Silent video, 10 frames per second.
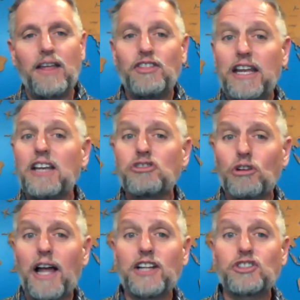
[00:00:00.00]
The
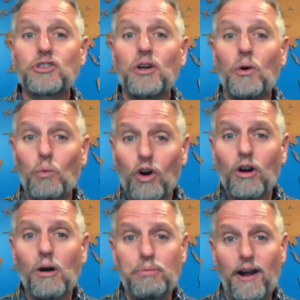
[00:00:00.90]
Israelites were
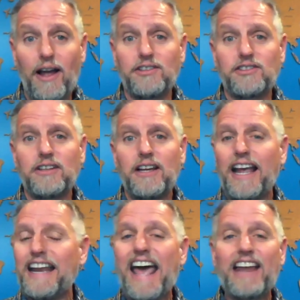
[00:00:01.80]
oppressed
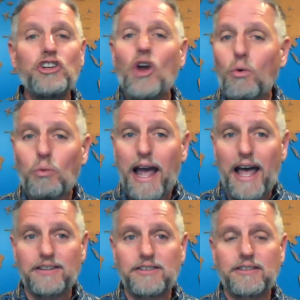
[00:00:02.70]
and had no
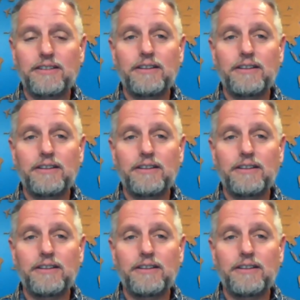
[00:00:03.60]
rest